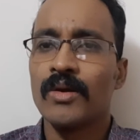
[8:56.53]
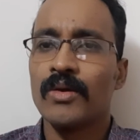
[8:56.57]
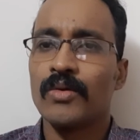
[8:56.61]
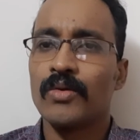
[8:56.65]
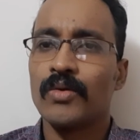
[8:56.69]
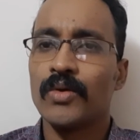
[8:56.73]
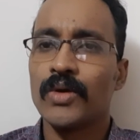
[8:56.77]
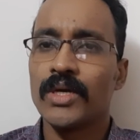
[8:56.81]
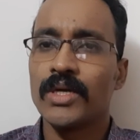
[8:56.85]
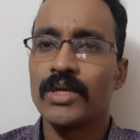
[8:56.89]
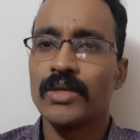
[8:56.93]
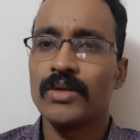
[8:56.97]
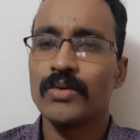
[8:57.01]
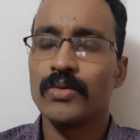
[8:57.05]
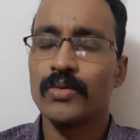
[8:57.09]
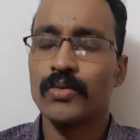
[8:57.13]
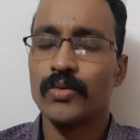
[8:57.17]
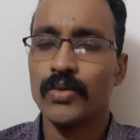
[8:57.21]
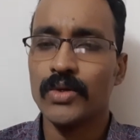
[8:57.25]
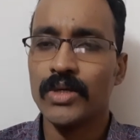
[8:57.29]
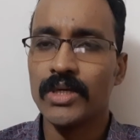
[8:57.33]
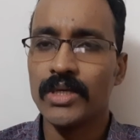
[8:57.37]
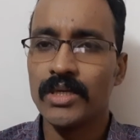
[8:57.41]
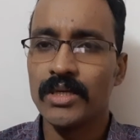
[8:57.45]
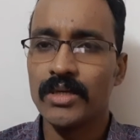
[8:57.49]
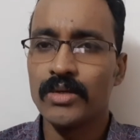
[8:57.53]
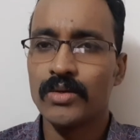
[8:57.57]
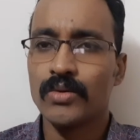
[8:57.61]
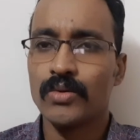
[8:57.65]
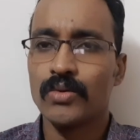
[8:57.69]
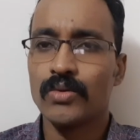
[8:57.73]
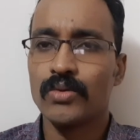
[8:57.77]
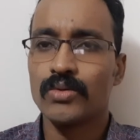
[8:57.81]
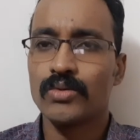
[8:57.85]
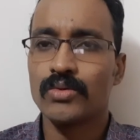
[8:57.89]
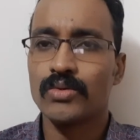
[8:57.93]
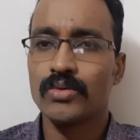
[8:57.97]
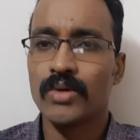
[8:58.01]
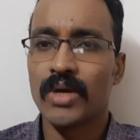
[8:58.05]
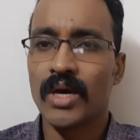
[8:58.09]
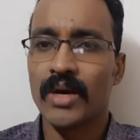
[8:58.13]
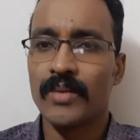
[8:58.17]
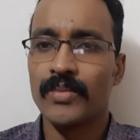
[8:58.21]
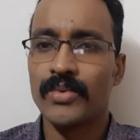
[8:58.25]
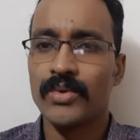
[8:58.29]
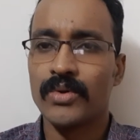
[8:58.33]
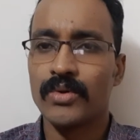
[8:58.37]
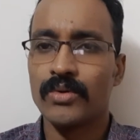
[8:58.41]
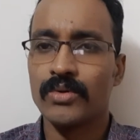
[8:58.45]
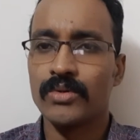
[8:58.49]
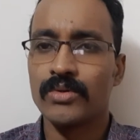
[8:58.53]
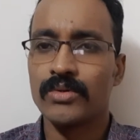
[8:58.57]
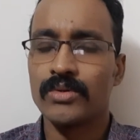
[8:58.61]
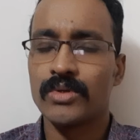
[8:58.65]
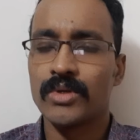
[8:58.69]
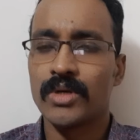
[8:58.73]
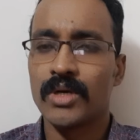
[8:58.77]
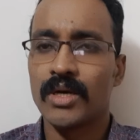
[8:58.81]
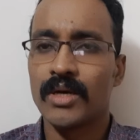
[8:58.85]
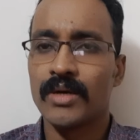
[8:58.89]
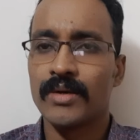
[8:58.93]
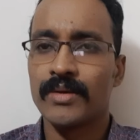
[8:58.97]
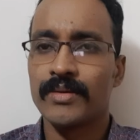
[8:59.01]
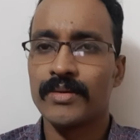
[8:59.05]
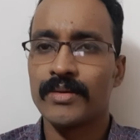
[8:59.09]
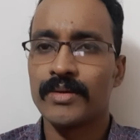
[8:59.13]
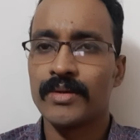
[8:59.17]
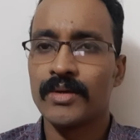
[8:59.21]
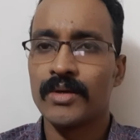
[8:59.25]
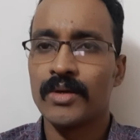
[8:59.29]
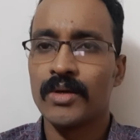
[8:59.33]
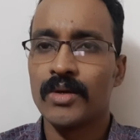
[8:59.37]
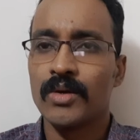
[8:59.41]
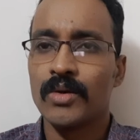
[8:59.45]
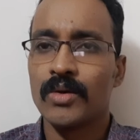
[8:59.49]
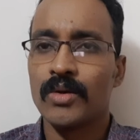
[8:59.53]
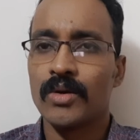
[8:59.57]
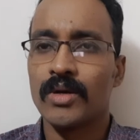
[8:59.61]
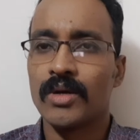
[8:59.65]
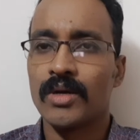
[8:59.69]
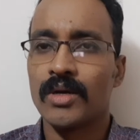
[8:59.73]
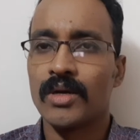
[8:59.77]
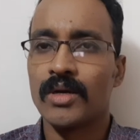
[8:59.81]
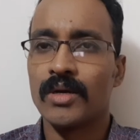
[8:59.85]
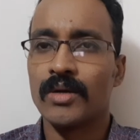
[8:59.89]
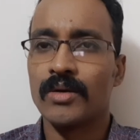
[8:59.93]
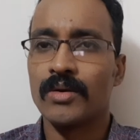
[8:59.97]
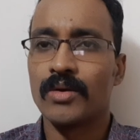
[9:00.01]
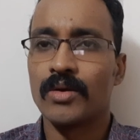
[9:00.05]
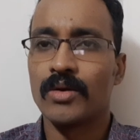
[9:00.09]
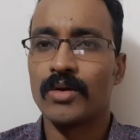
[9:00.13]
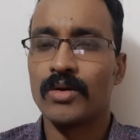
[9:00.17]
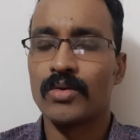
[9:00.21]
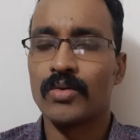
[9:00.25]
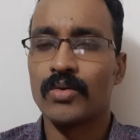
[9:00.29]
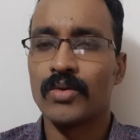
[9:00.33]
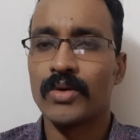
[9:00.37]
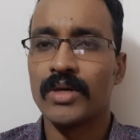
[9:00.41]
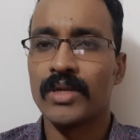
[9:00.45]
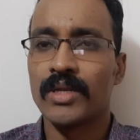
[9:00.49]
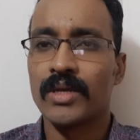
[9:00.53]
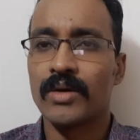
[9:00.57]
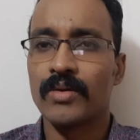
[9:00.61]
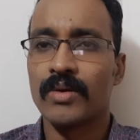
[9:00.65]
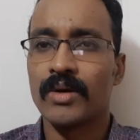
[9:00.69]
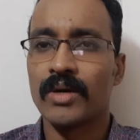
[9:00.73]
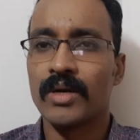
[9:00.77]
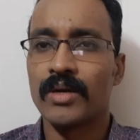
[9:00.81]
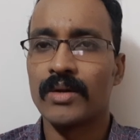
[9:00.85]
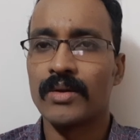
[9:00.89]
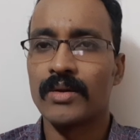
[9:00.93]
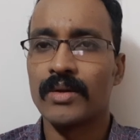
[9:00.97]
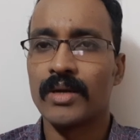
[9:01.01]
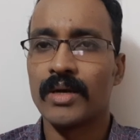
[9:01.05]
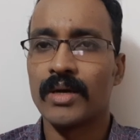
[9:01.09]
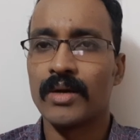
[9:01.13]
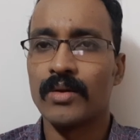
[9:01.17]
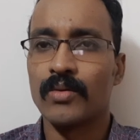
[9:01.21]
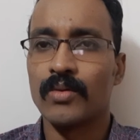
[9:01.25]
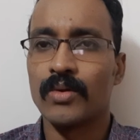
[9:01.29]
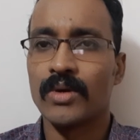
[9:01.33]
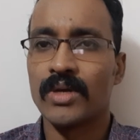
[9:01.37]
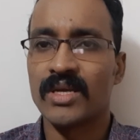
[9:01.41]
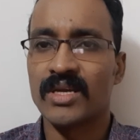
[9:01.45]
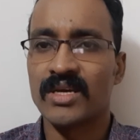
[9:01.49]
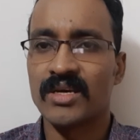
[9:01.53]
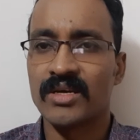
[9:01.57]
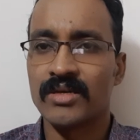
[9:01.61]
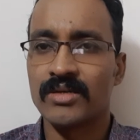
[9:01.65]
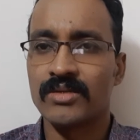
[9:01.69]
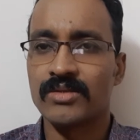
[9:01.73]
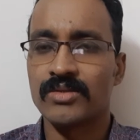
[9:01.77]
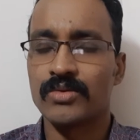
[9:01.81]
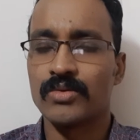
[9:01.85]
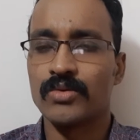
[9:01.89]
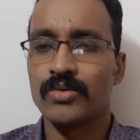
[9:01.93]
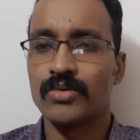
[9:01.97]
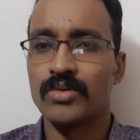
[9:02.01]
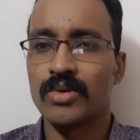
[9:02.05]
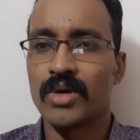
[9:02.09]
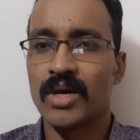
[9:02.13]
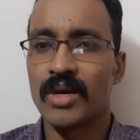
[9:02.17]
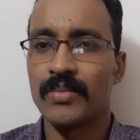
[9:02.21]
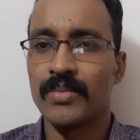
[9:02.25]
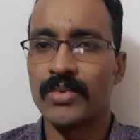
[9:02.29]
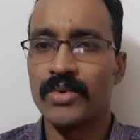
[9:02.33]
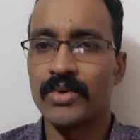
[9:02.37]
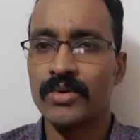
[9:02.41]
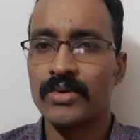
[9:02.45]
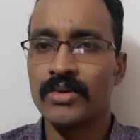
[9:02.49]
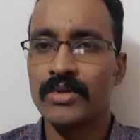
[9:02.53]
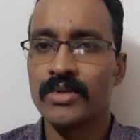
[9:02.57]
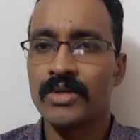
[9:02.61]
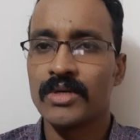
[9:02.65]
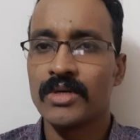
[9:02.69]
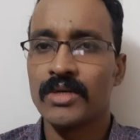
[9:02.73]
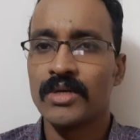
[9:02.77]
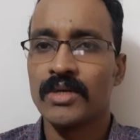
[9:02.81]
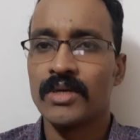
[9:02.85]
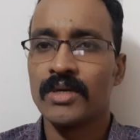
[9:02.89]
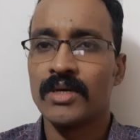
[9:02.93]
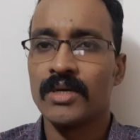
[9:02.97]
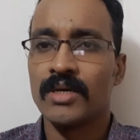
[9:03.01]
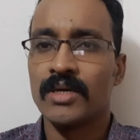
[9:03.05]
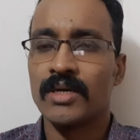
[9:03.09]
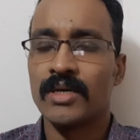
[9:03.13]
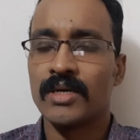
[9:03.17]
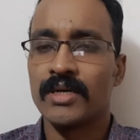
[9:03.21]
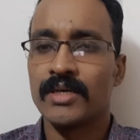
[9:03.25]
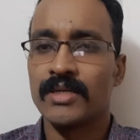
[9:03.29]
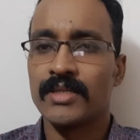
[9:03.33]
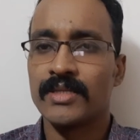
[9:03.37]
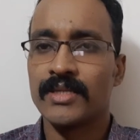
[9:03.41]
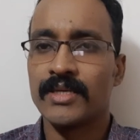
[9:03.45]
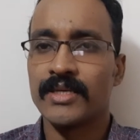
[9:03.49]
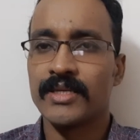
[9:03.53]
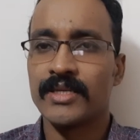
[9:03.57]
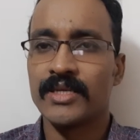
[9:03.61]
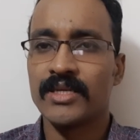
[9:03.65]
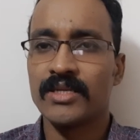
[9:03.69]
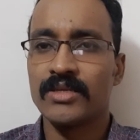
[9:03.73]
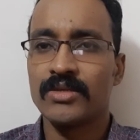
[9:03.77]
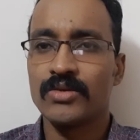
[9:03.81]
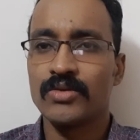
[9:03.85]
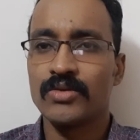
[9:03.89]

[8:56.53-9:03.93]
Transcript: when we go to abroad, or when our workers go to abroad, they need